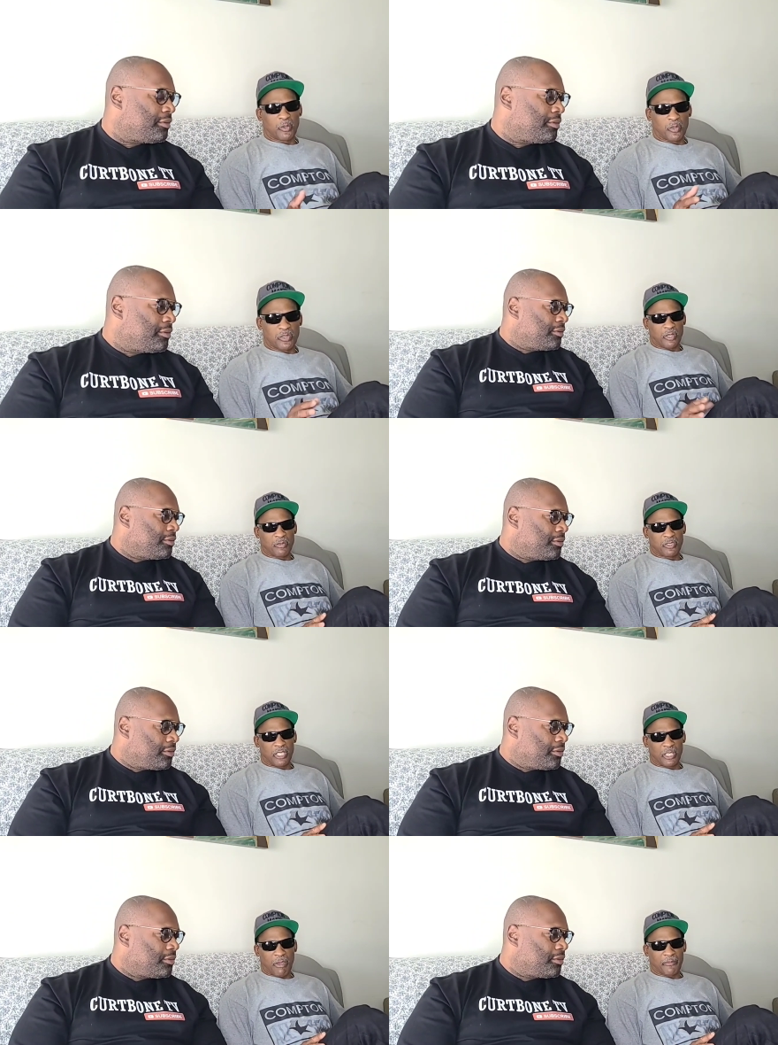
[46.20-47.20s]
Speaker 1: to go in certain
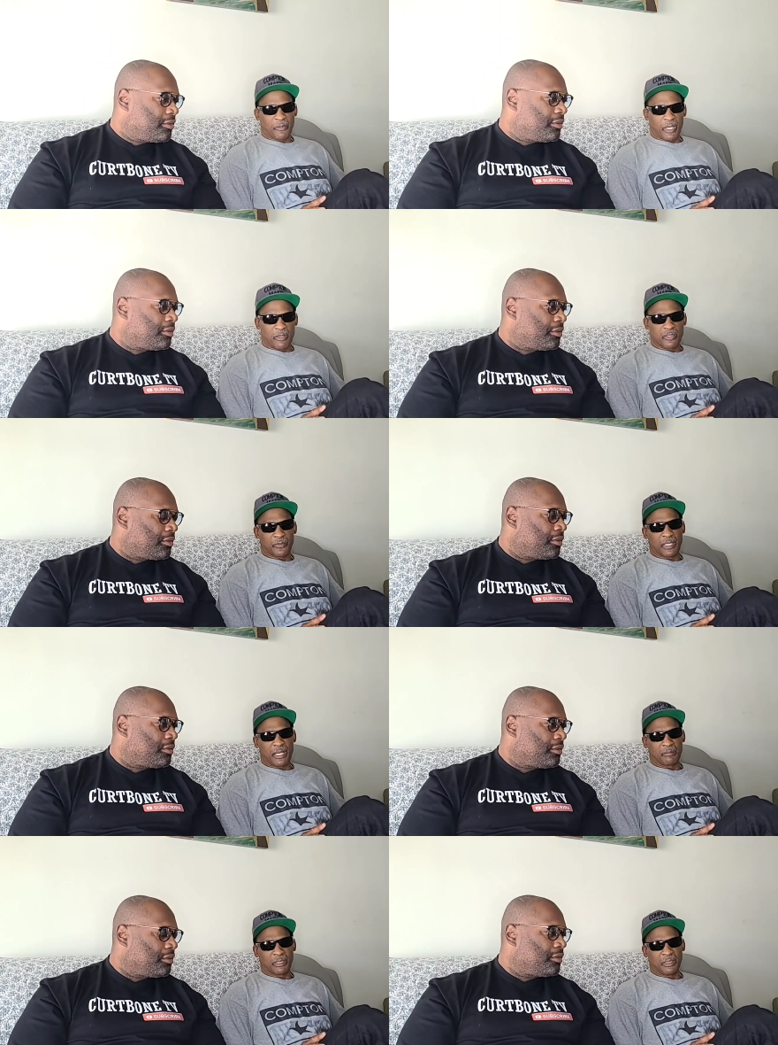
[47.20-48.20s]
geographical areas of
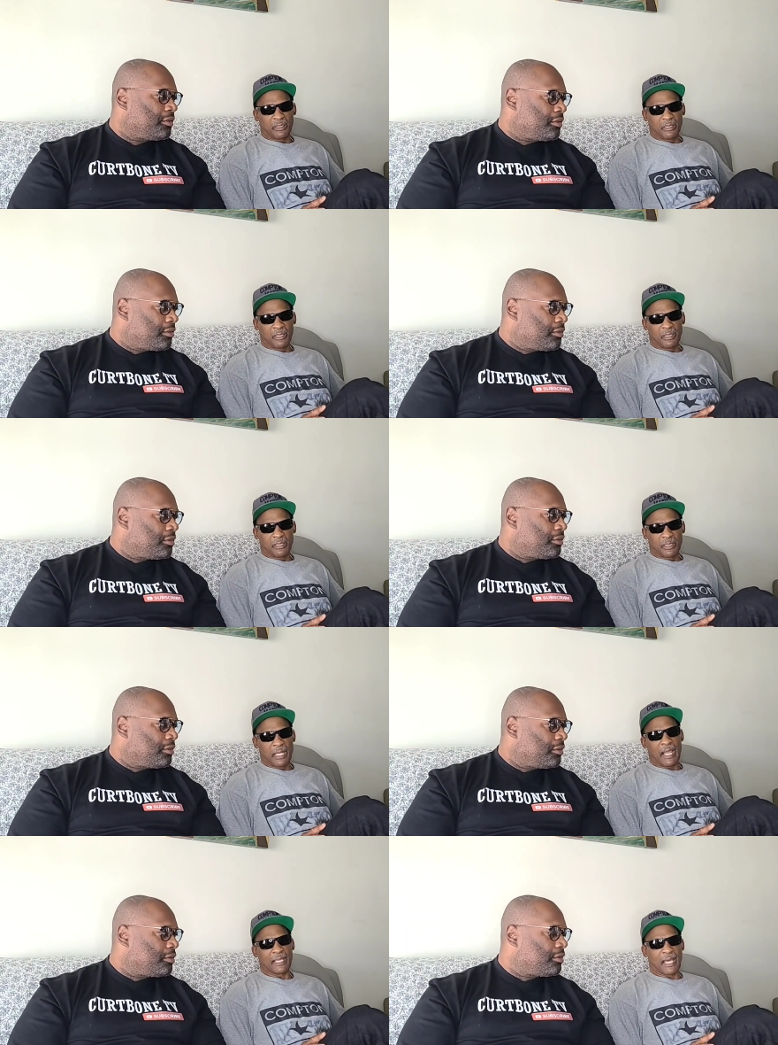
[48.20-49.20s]
Compton that
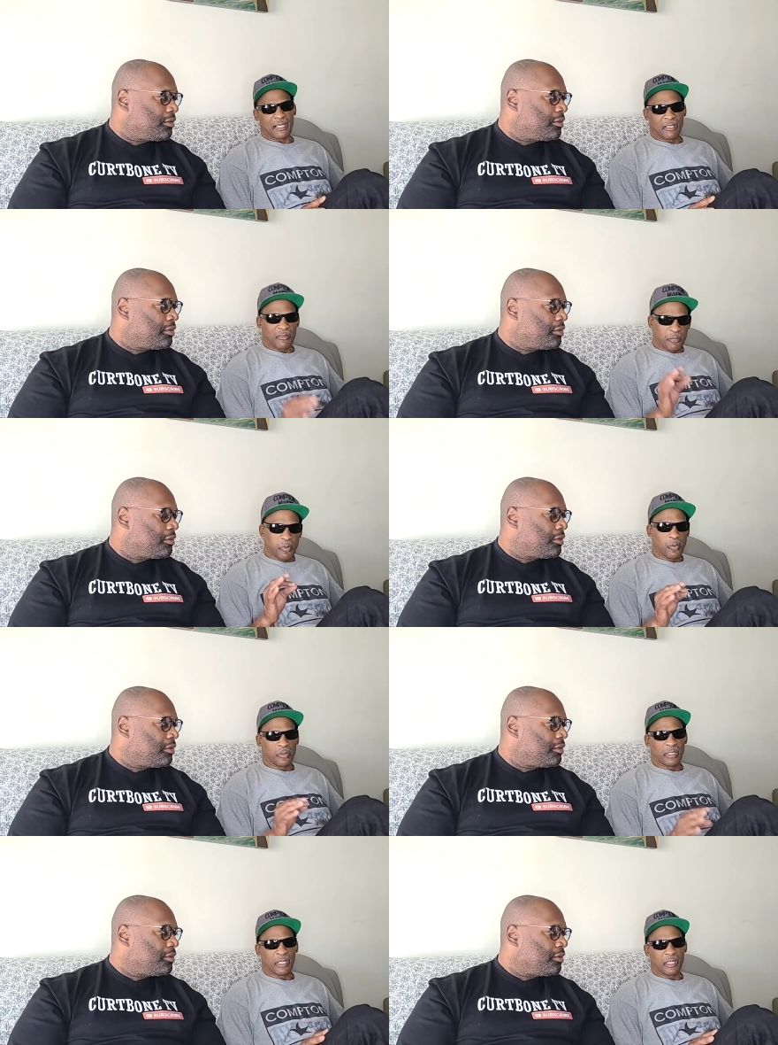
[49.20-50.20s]
I got enough pulled
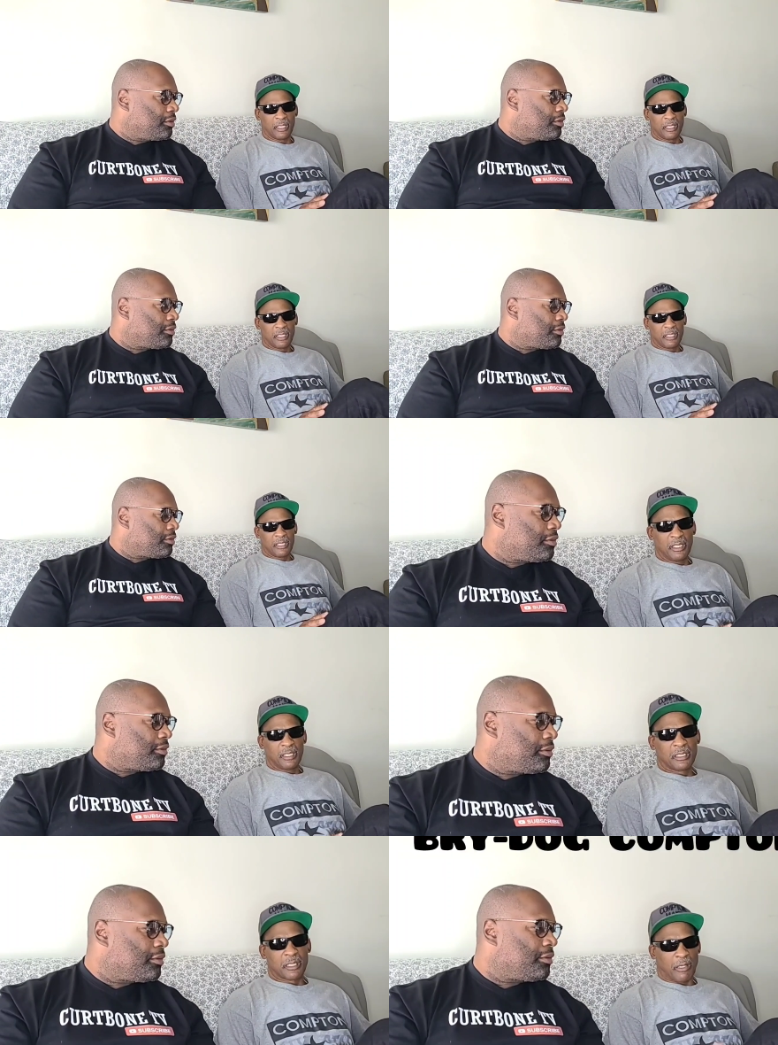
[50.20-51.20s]
in.
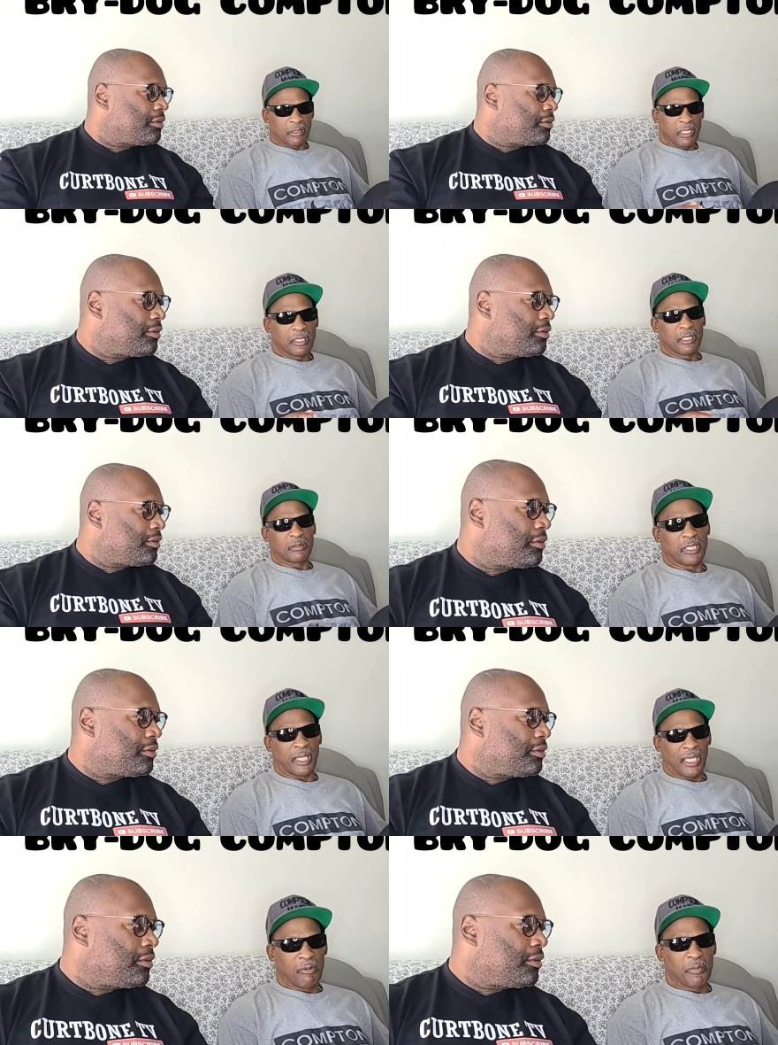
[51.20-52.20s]
Mm-hmm. Kirk need to come check
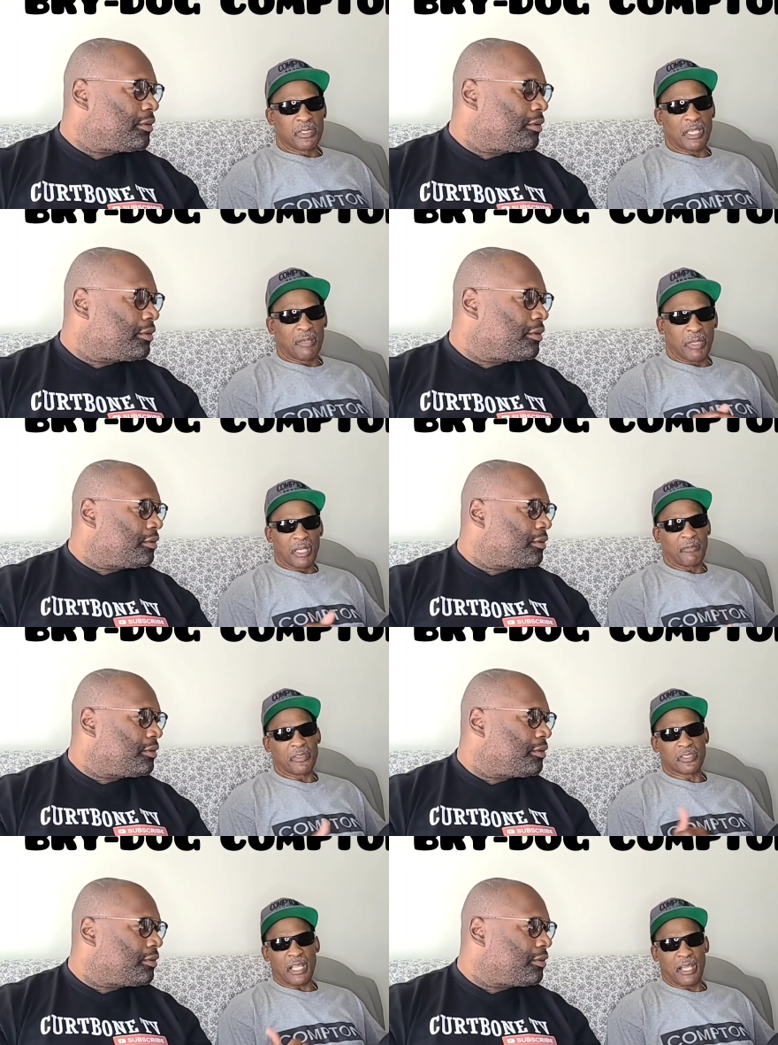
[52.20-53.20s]
in with me and say, man, I'm going
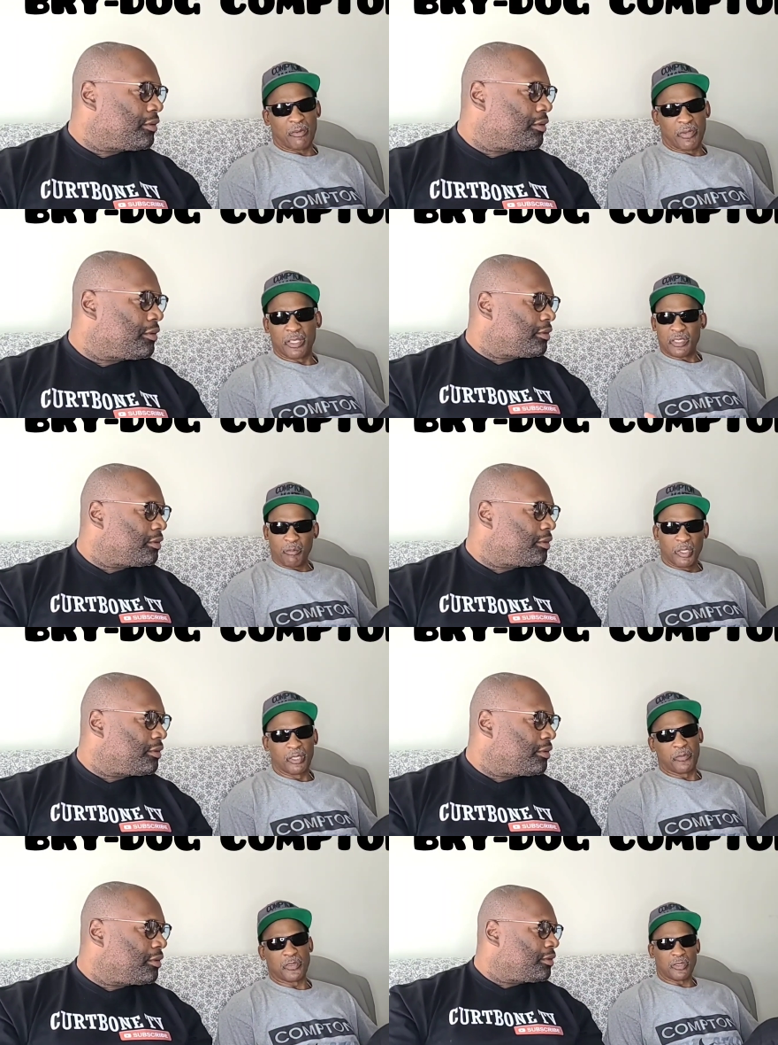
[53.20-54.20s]
to slide over here because I'm looking
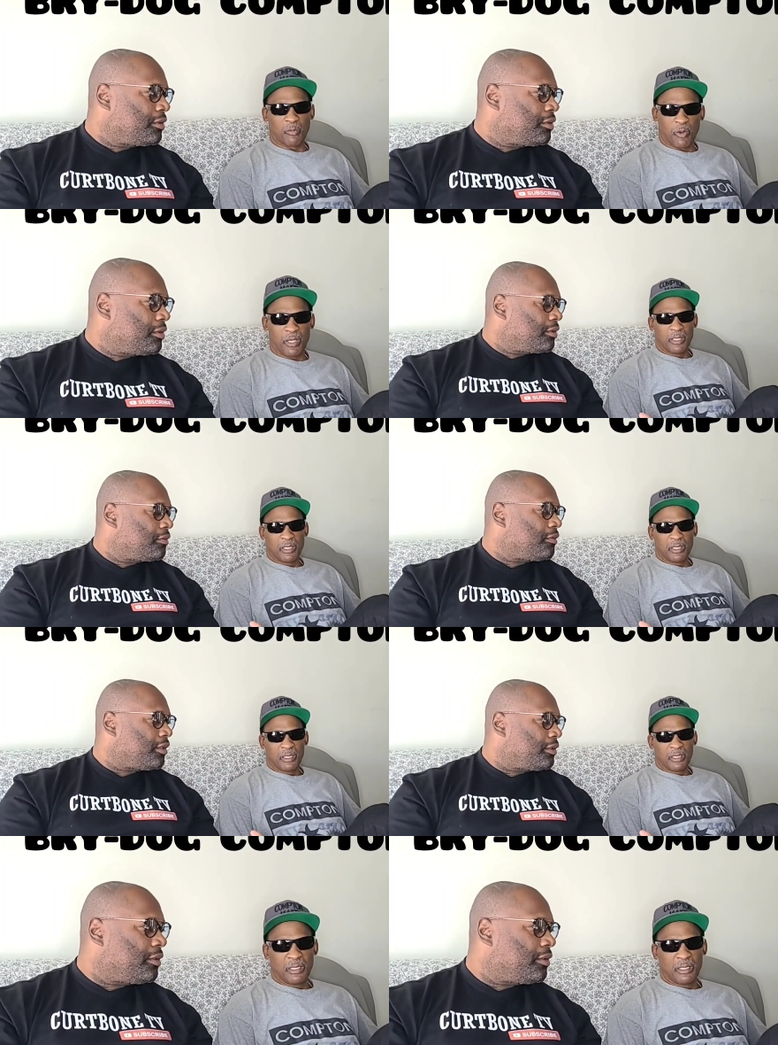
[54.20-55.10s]
for someone. Right.